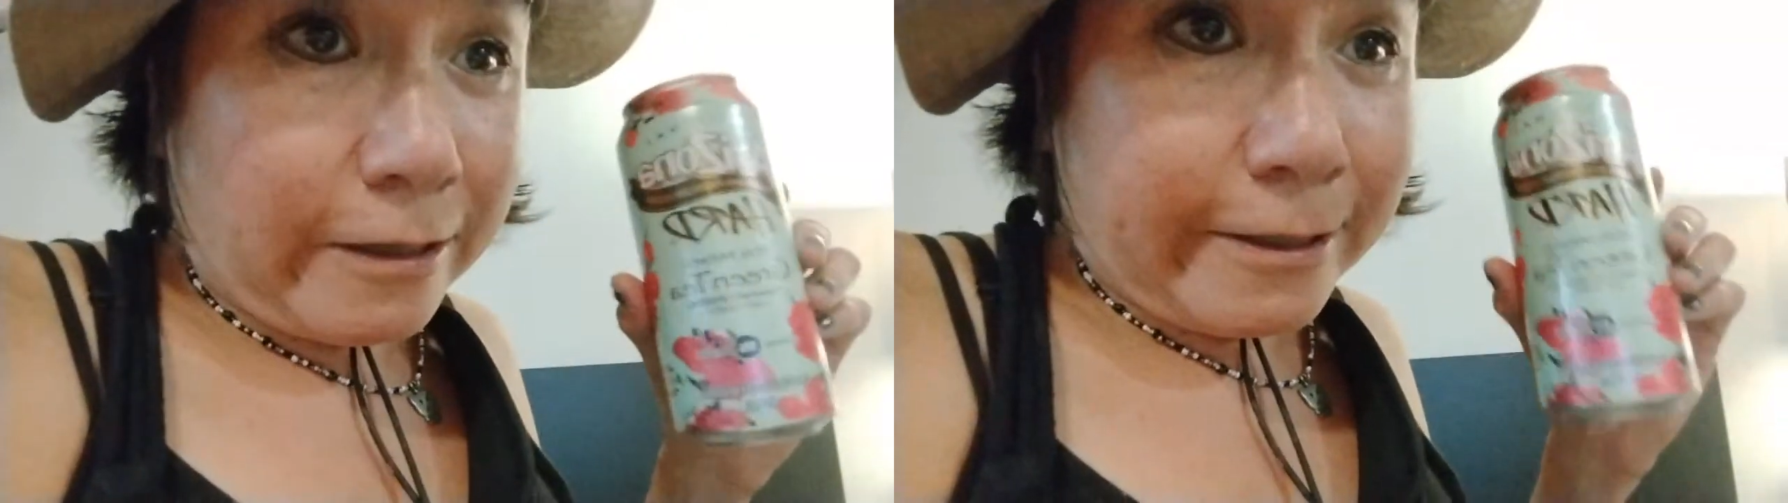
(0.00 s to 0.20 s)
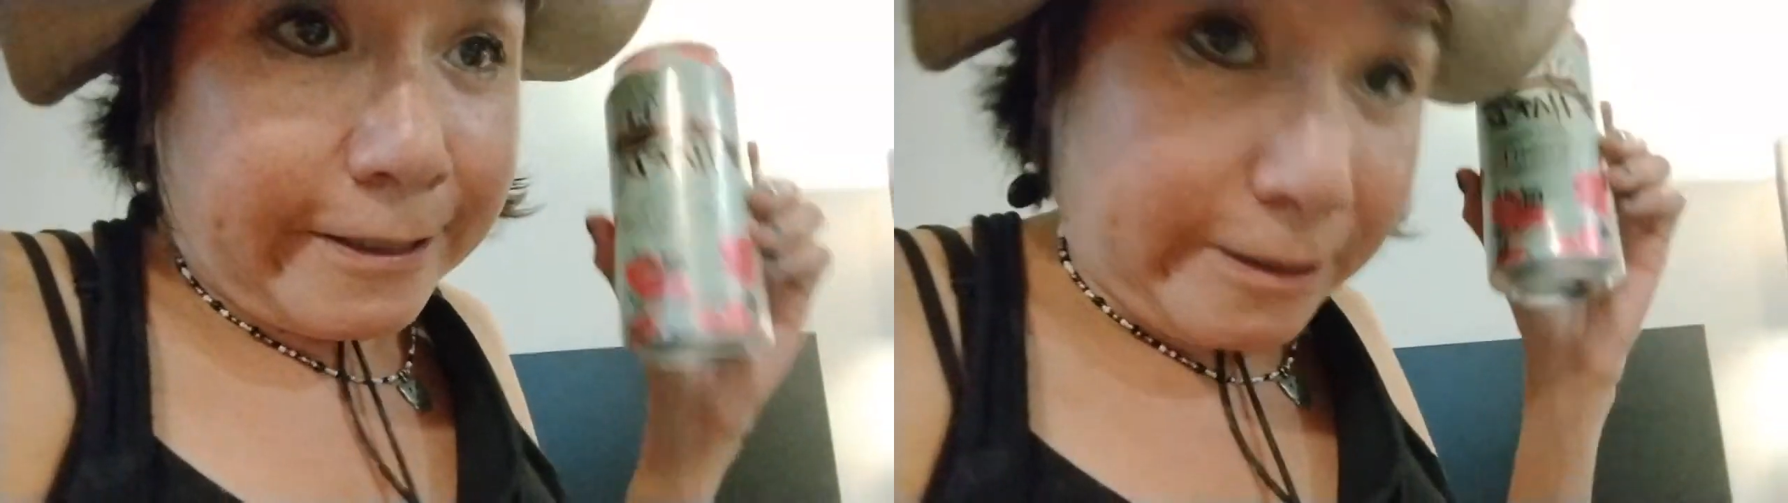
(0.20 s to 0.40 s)

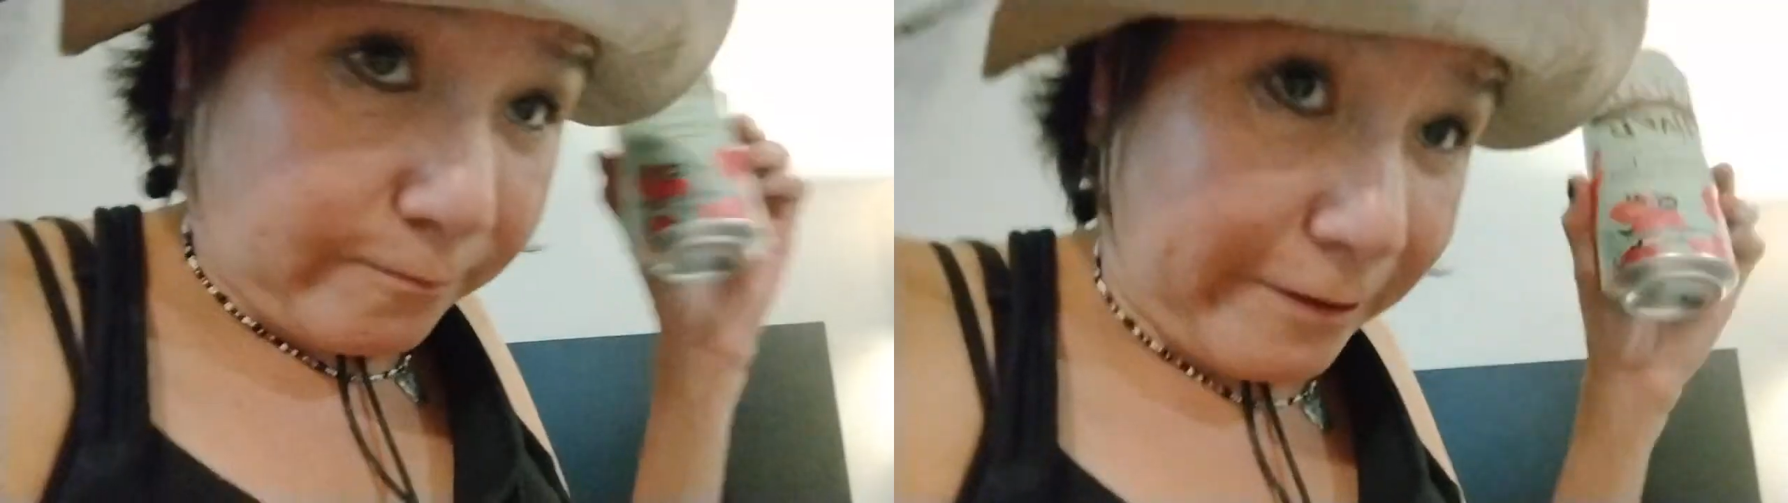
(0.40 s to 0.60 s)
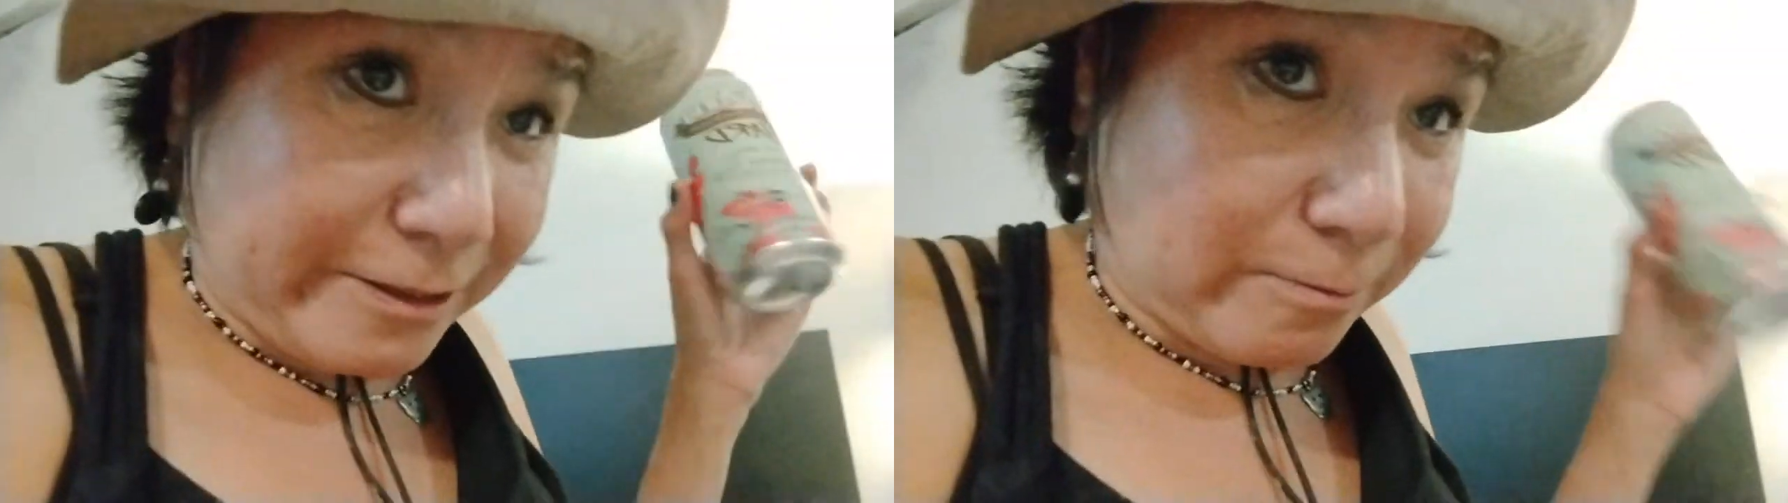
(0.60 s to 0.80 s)
It tastes
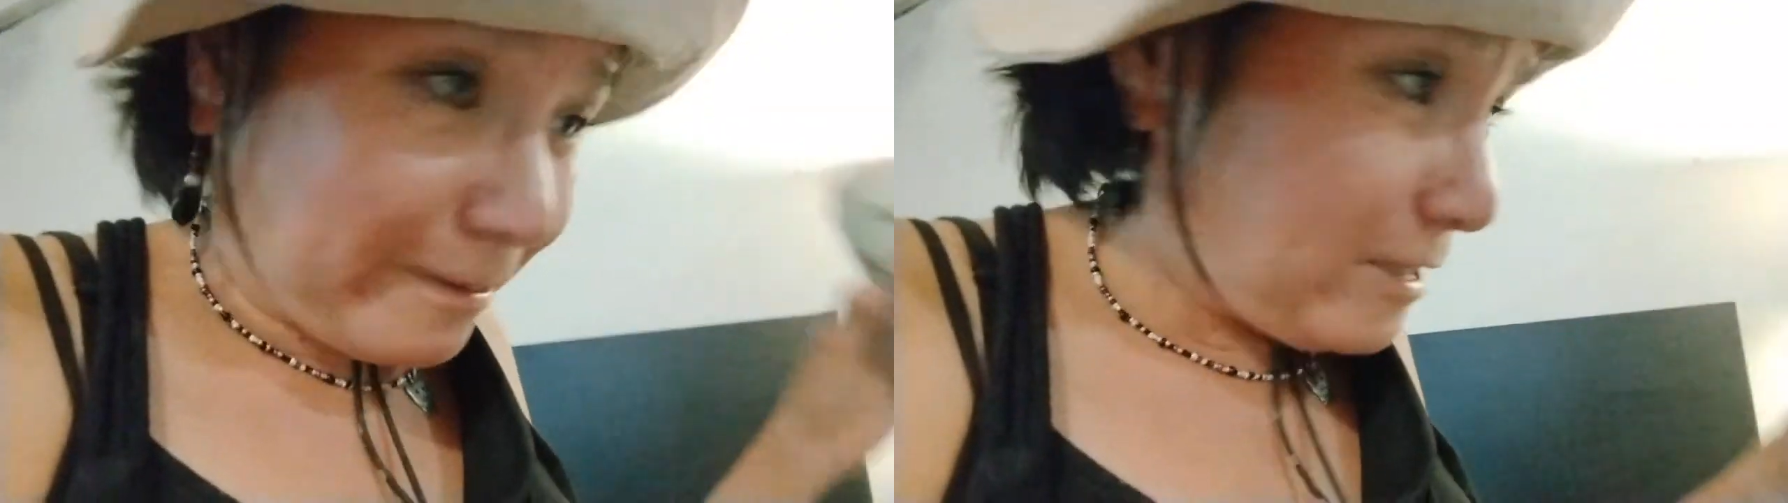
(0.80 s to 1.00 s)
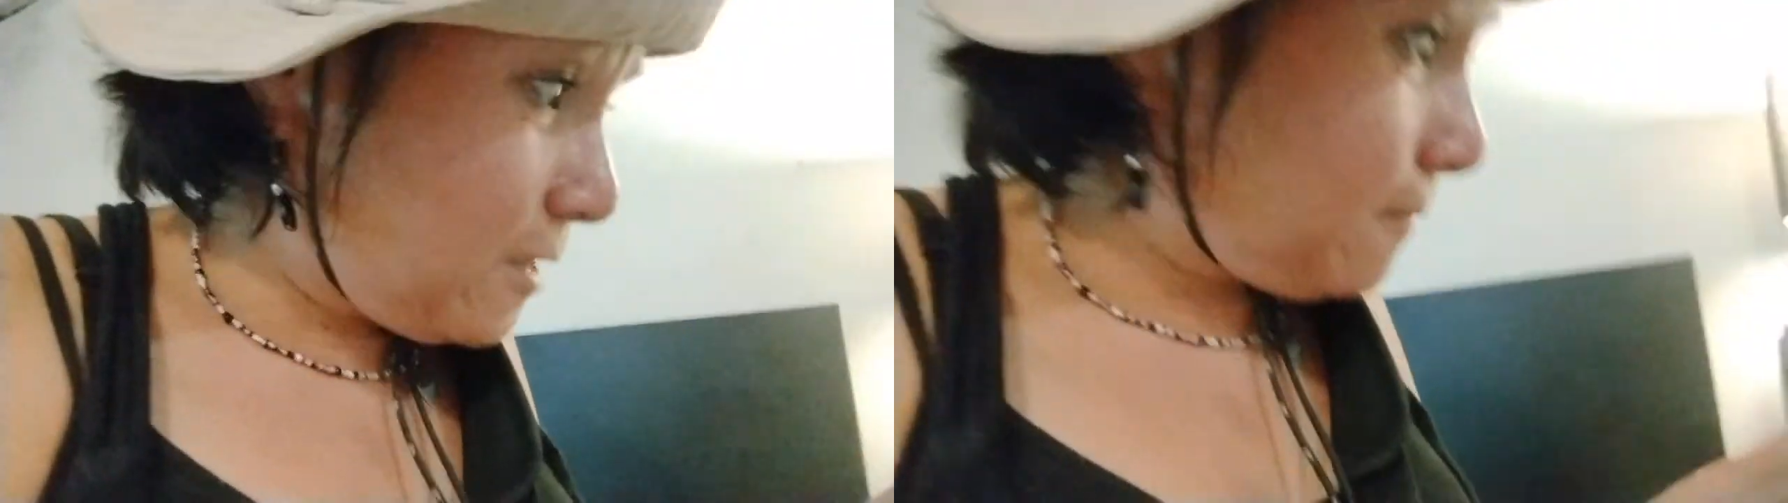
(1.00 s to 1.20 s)
very
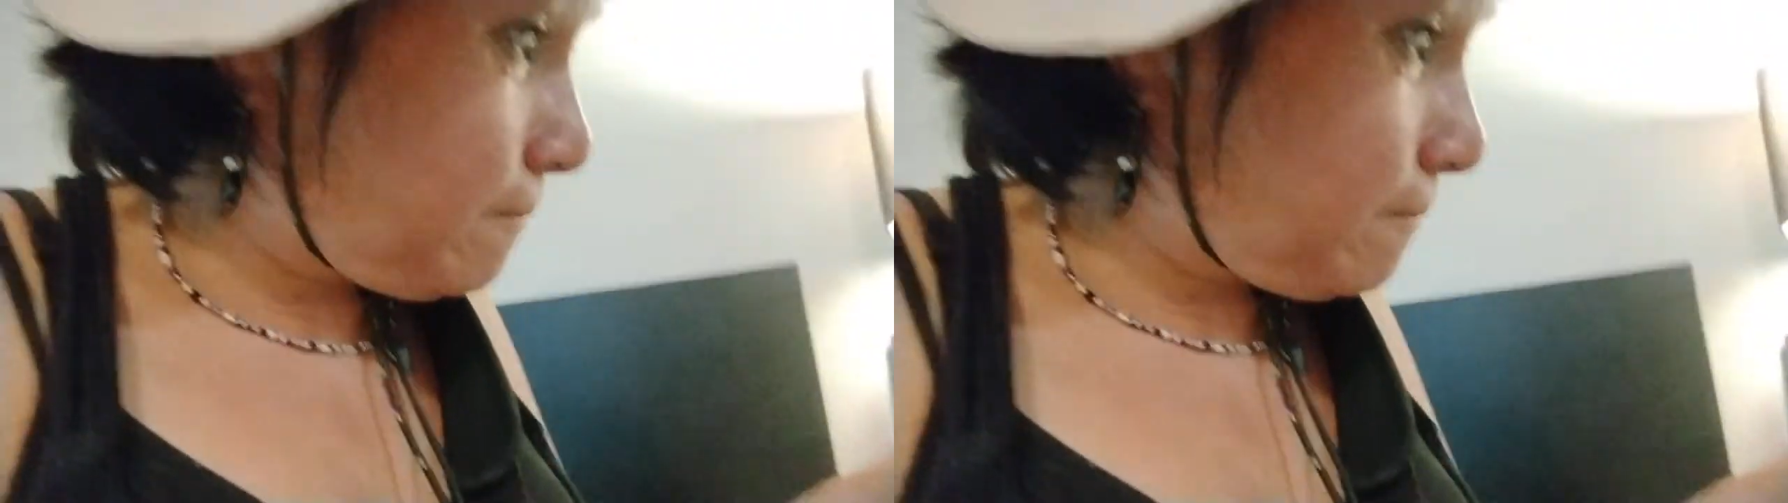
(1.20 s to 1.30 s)
sweet.